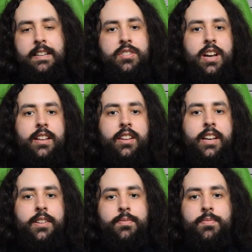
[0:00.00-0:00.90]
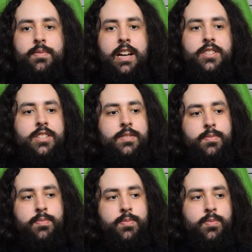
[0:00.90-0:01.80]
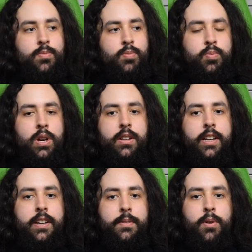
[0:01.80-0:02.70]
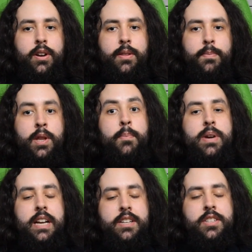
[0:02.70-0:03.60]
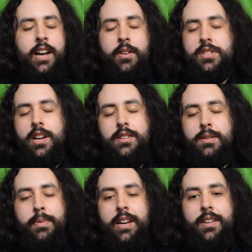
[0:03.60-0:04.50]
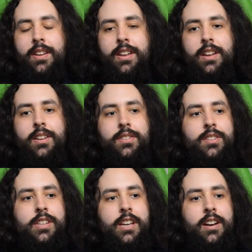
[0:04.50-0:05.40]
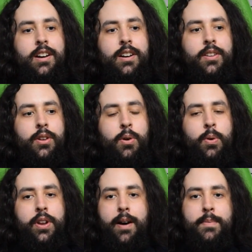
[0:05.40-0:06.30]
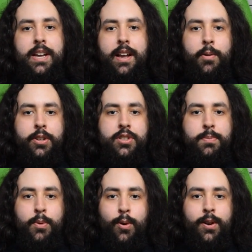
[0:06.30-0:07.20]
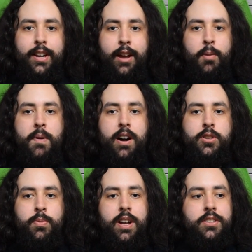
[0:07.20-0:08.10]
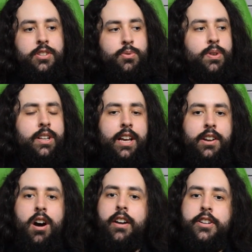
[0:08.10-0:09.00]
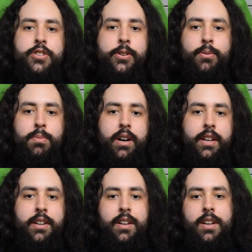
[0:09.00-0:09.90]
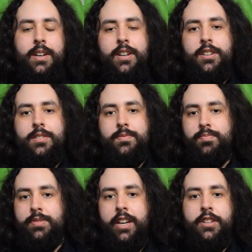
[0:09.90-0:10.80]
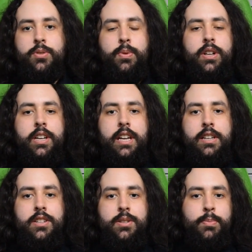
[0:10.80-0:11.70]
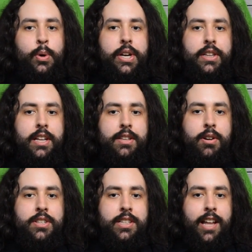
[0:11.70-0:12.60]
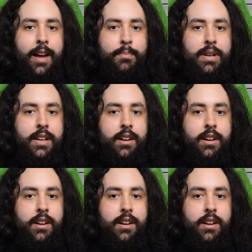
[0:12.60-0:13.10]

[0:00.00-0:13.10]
sadly, that's really one of the biggest downside to me. The whole not being able to support Kale box reds is really a non-issue, but it's really disappointing that there isn't that big